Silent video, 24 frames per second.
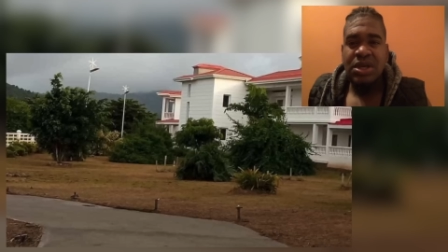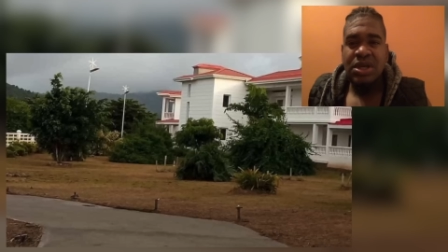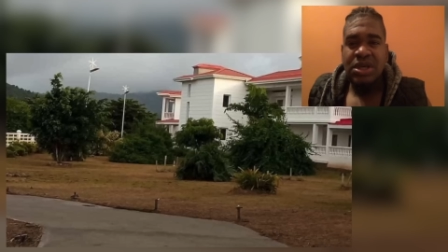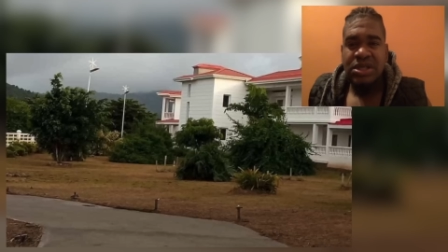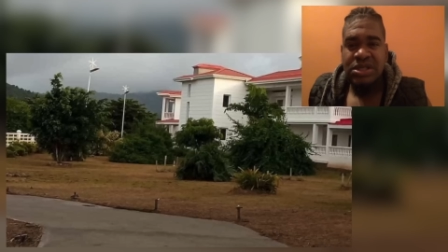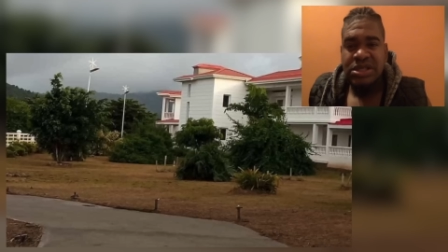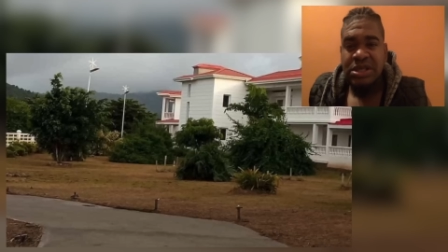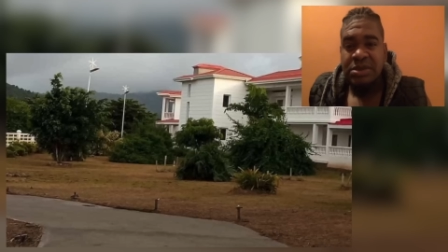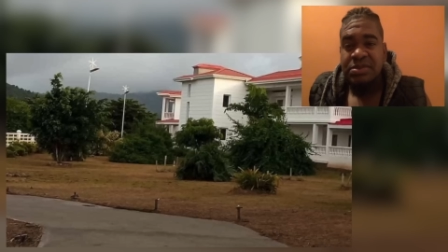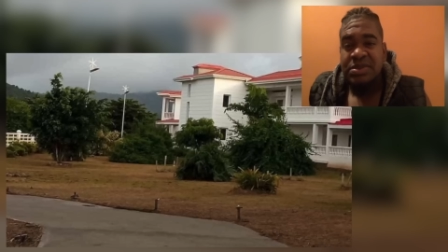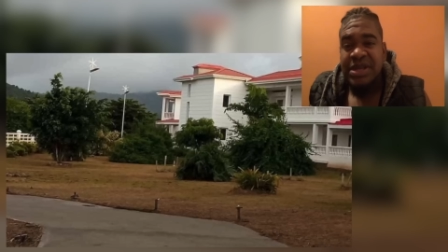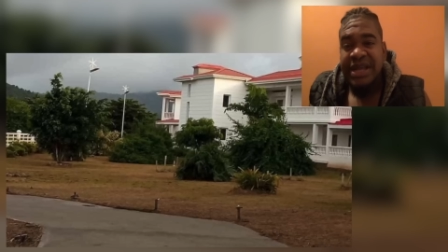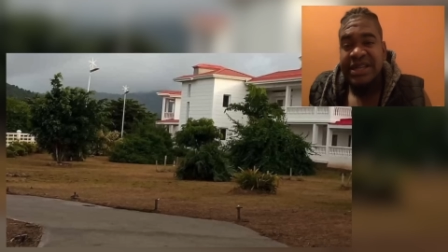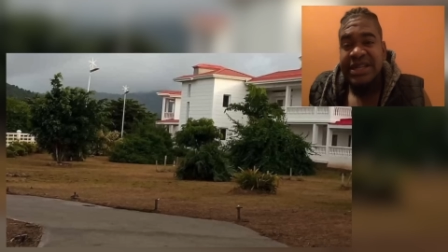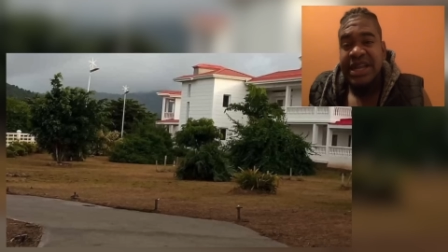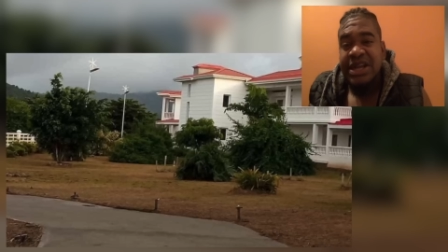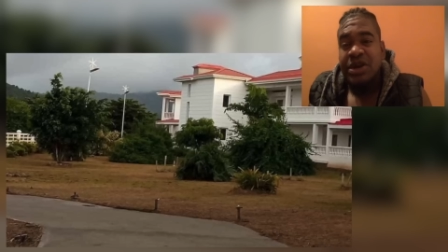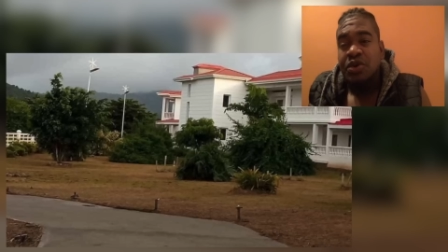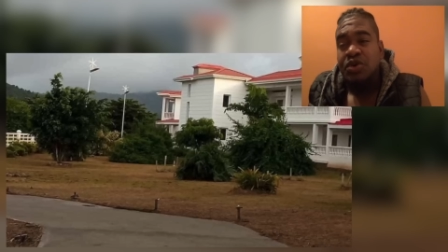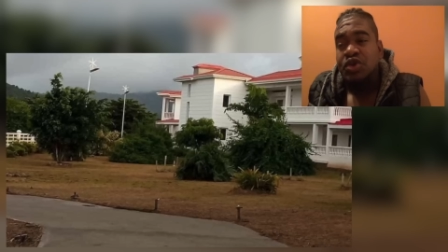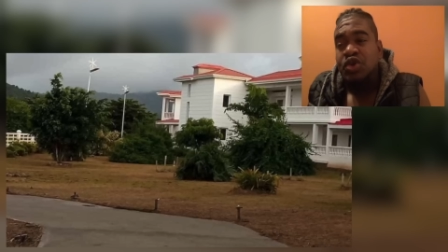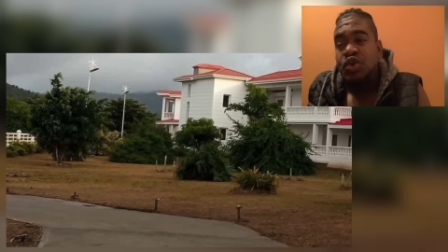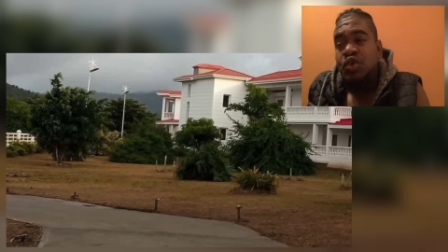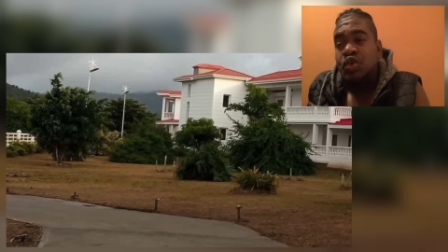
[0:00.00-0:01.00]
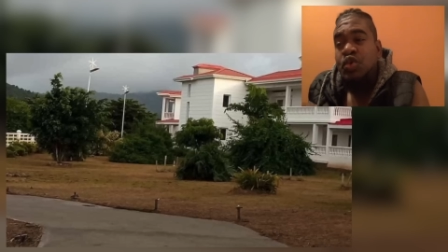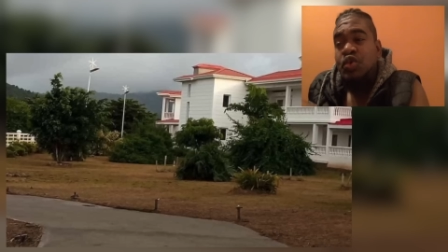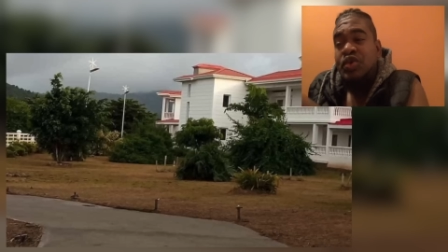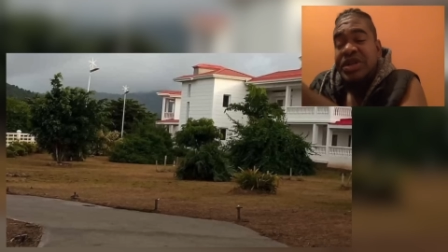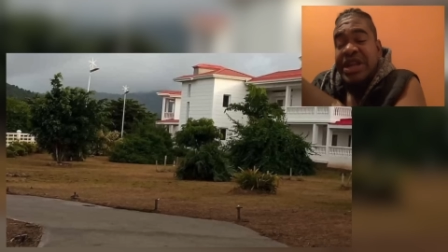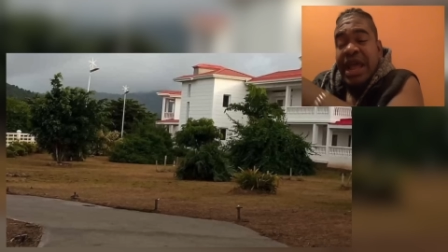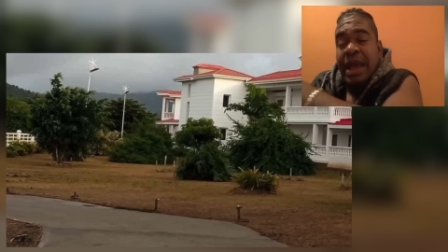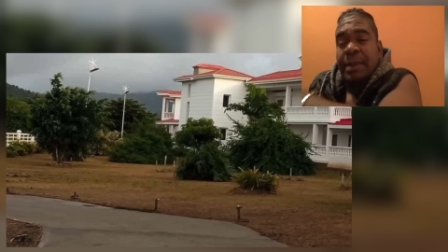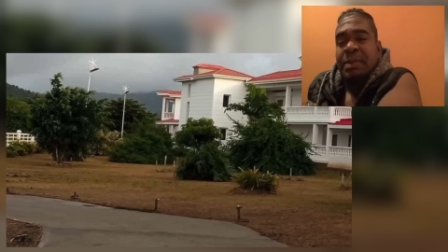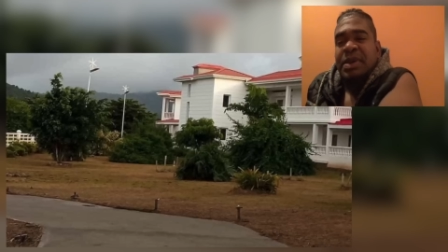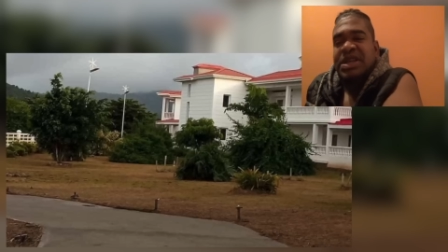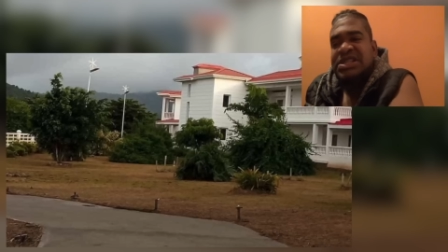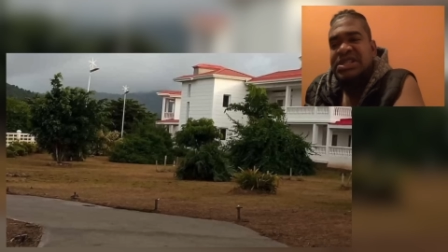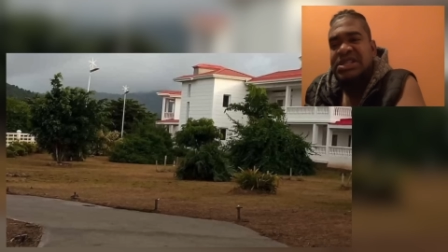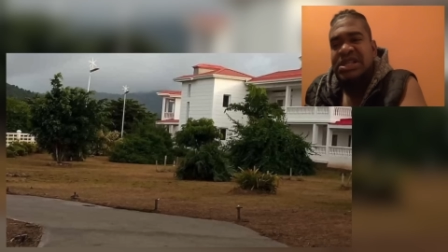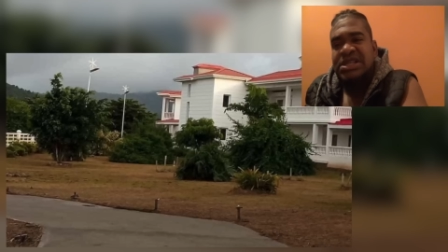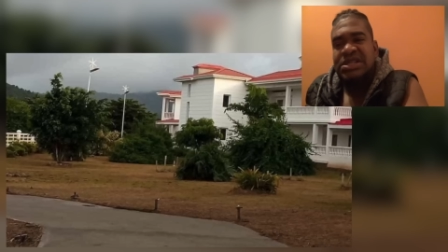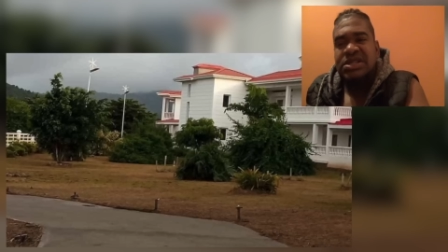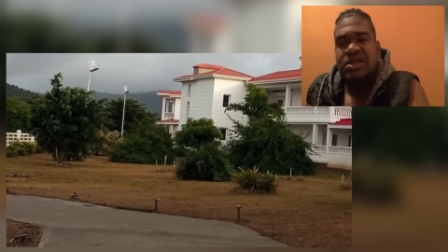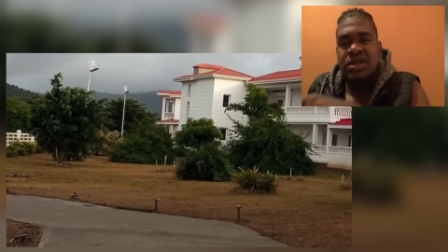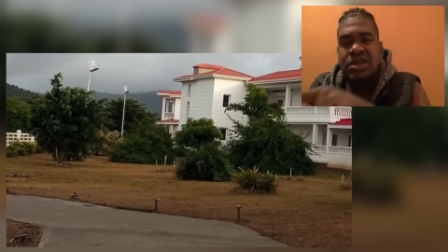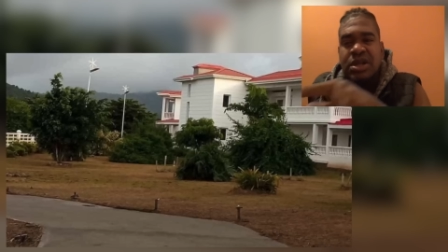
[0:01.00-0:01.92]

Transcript: Seems like they're going to do their business,